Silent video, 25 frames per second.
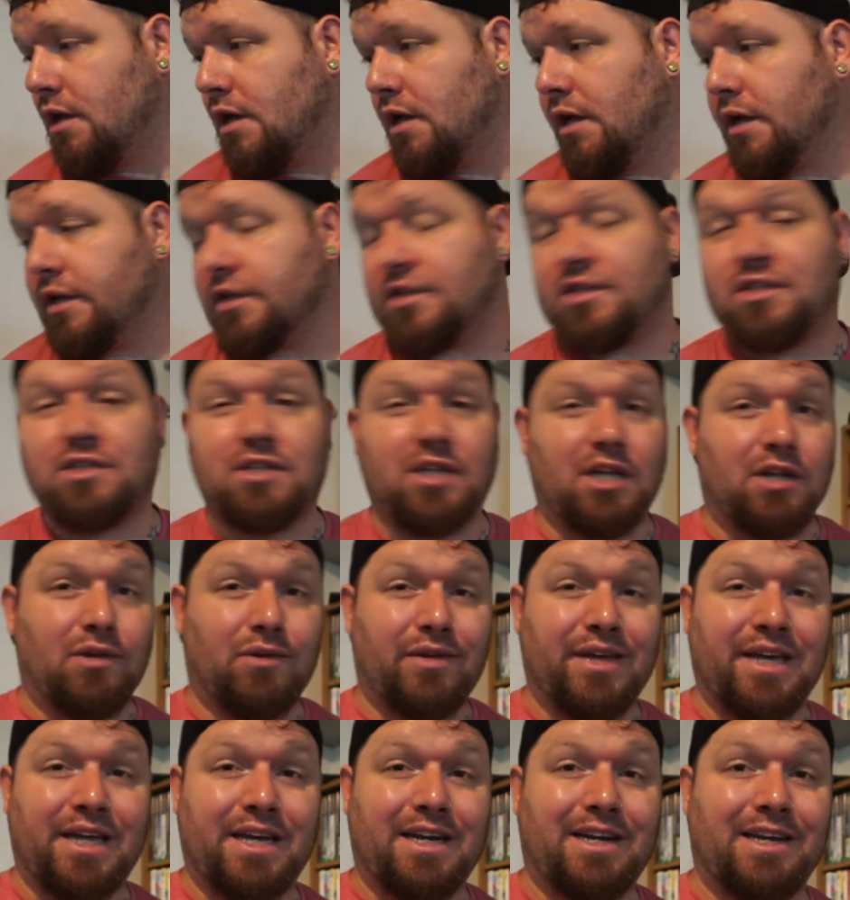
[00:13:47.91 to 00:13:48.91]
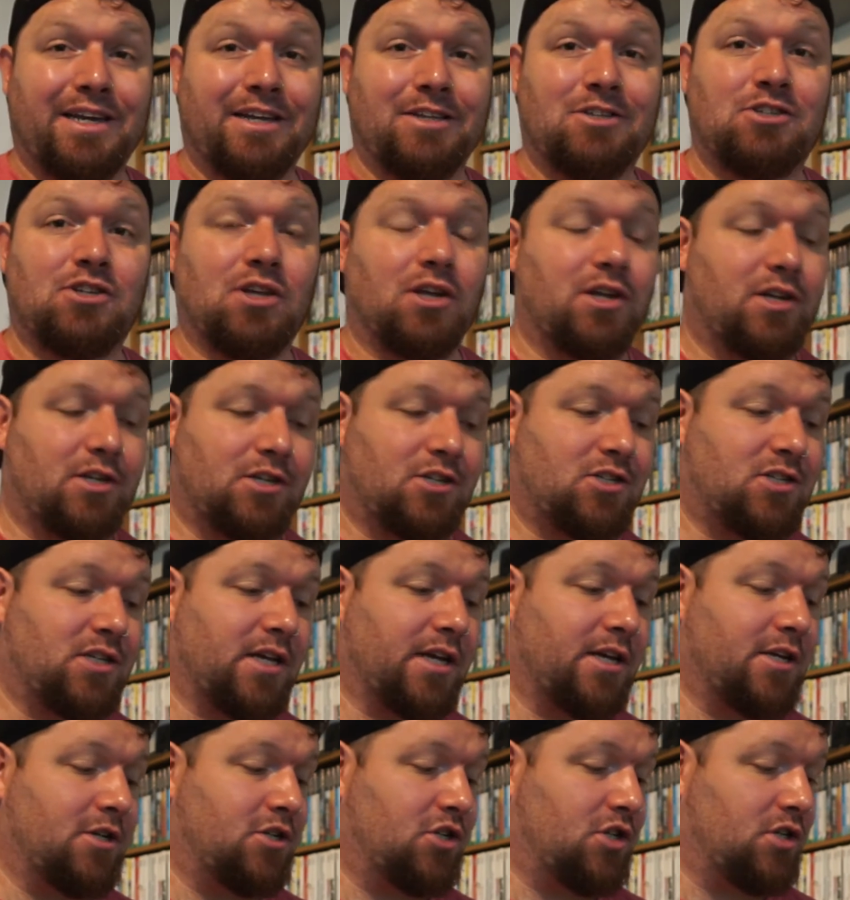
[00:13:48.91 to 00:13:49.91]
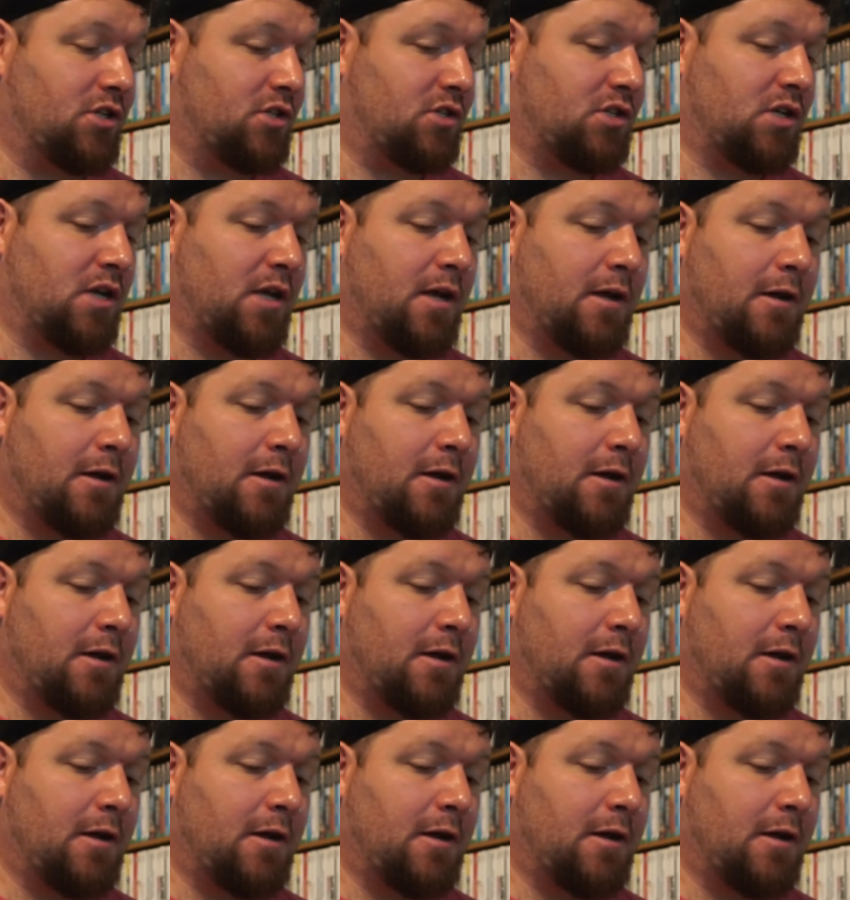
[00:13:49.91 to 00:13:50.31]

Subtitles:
It's still in its early stages.